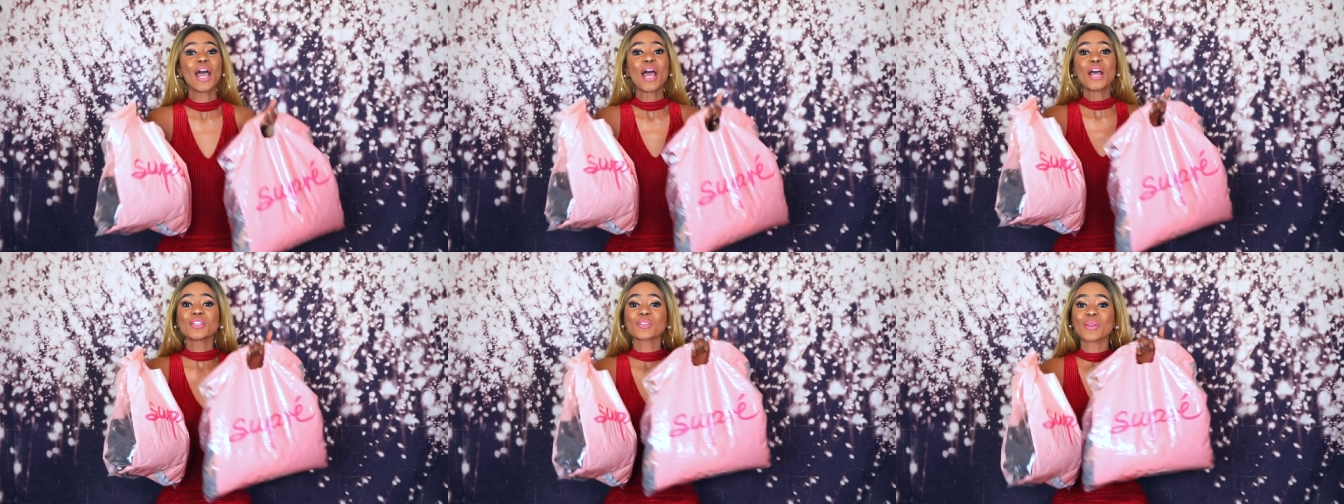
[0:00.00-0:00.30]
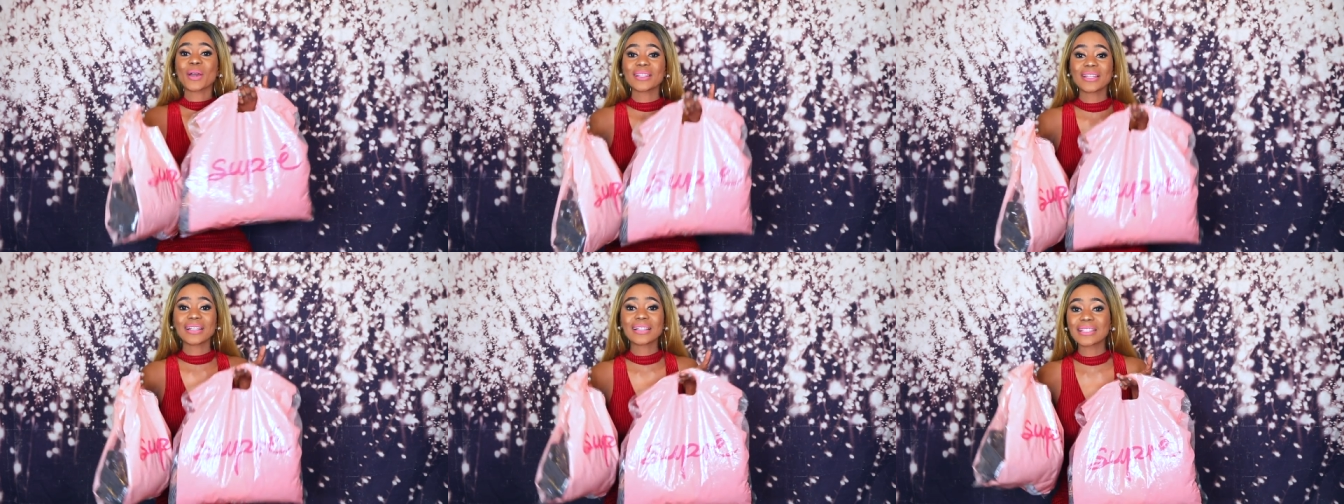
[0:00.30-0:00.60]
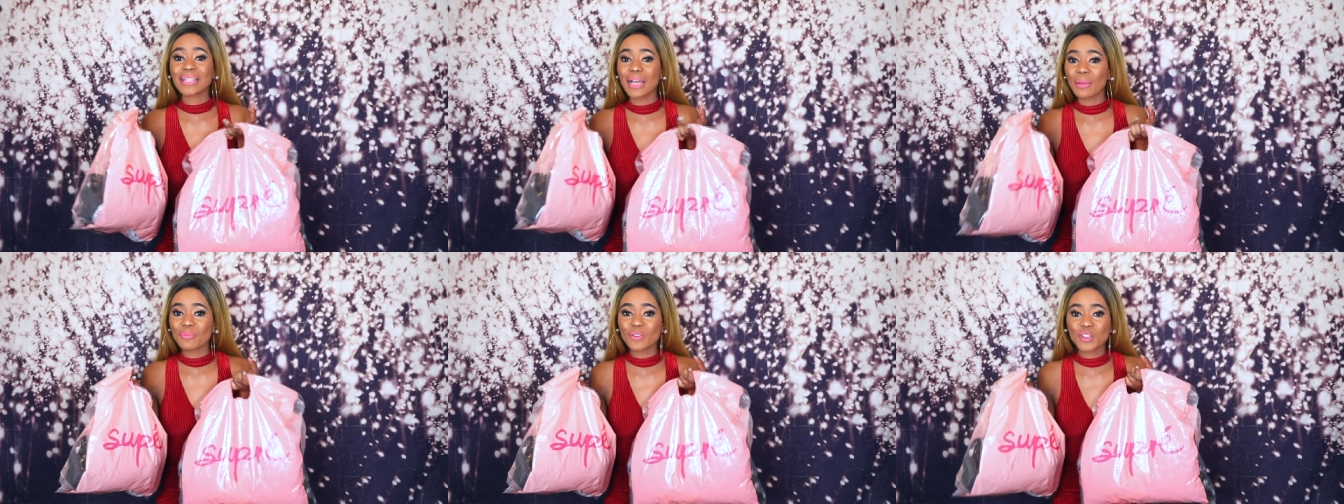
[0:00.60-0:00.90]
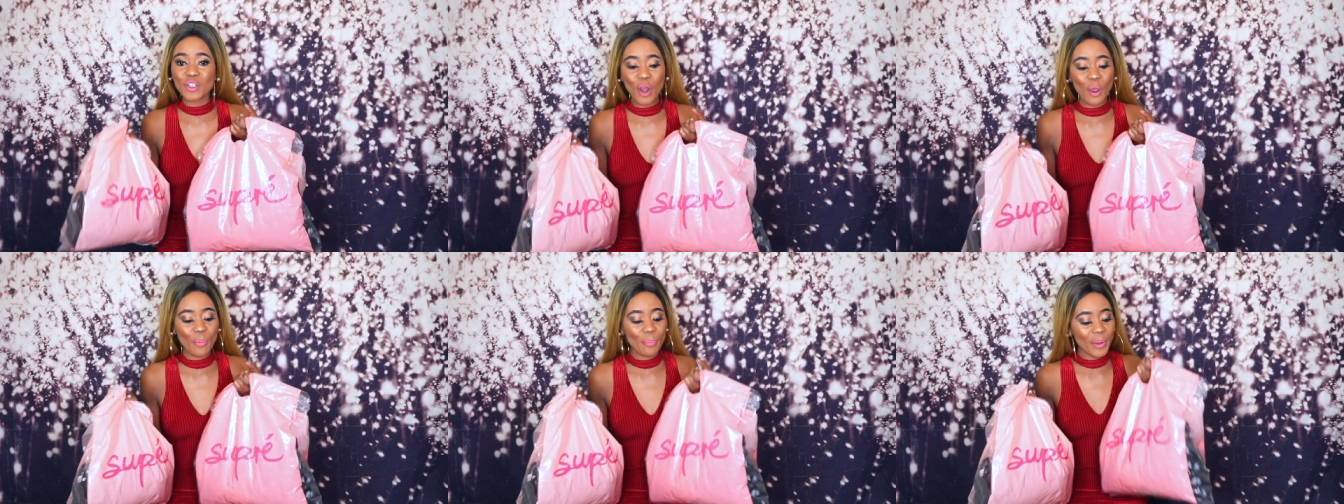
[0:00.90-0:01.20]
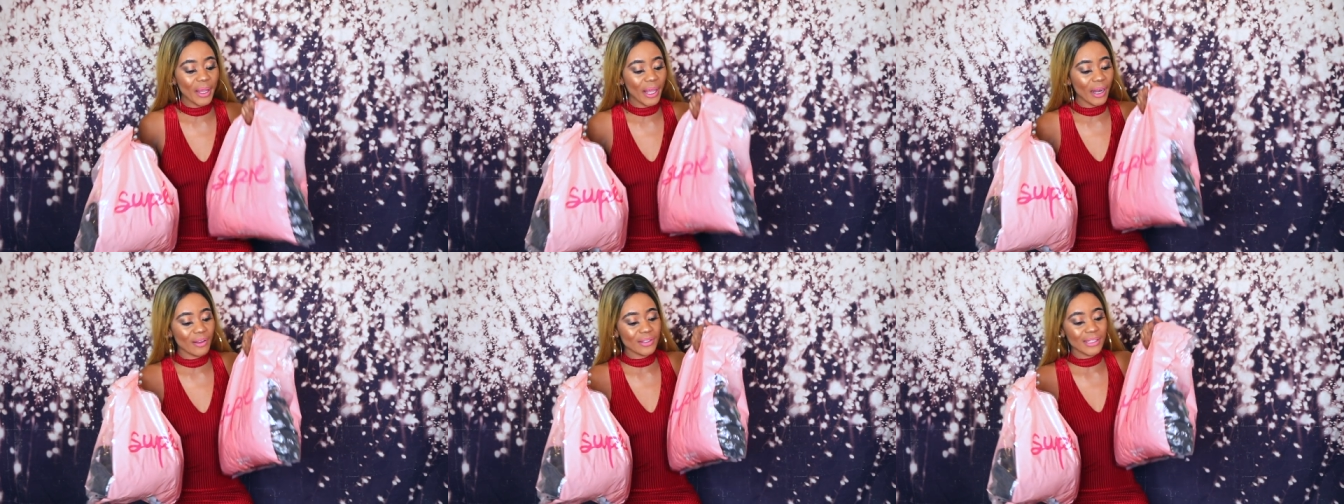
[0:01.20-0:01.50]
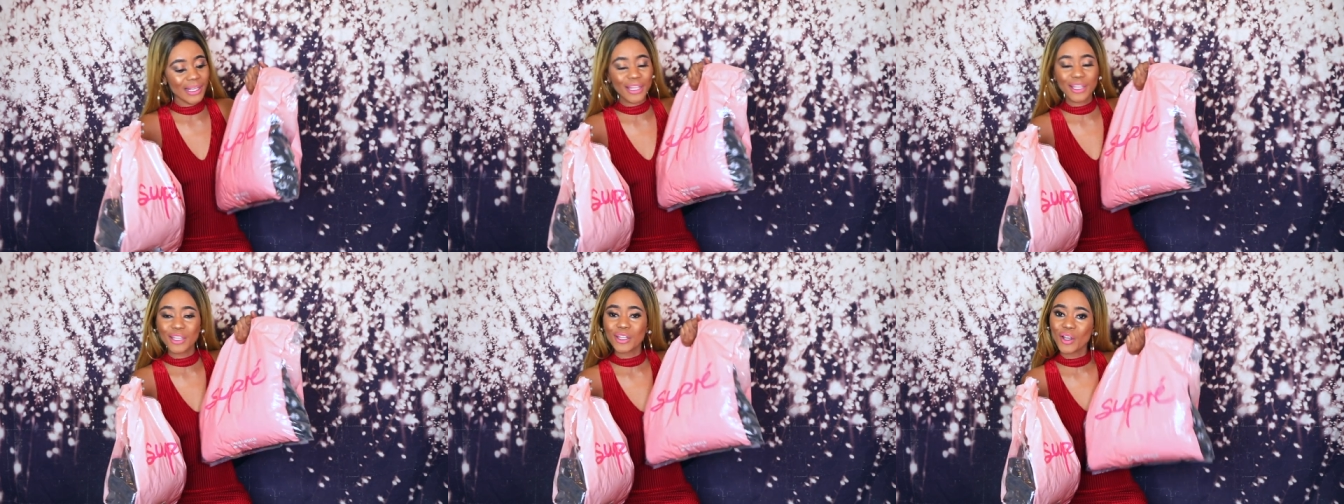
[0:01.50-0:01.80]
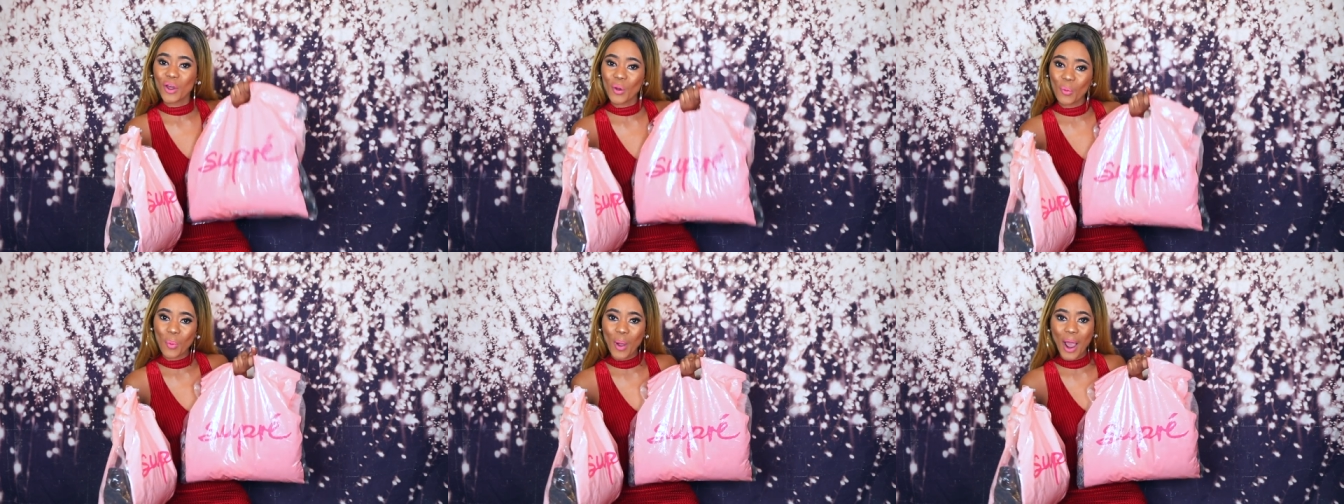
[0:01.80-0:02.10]
So I did some shopping and I was like, you
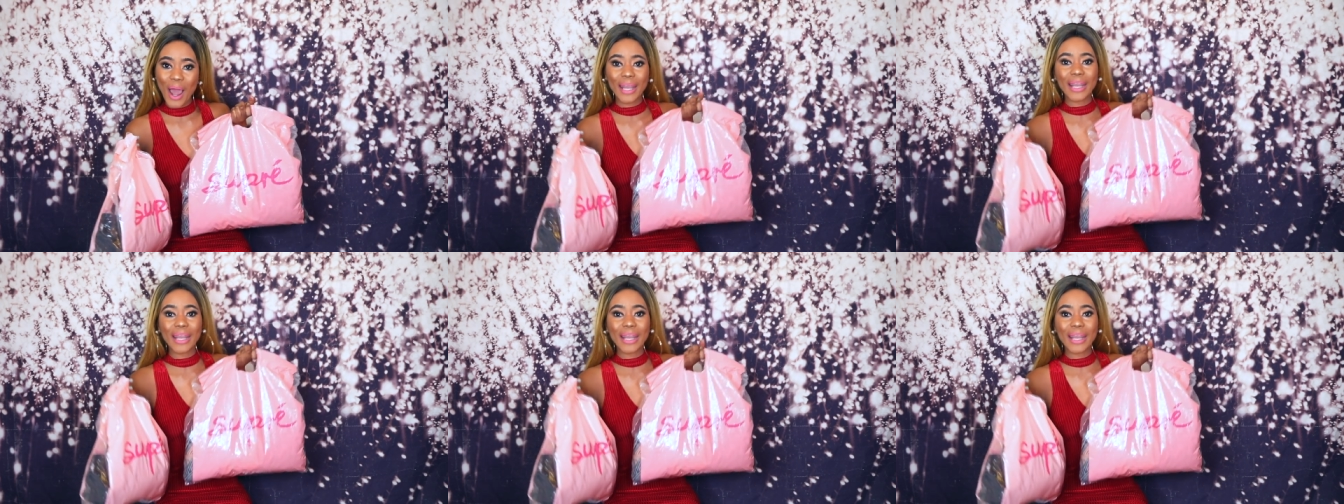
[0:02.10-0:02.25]
know what?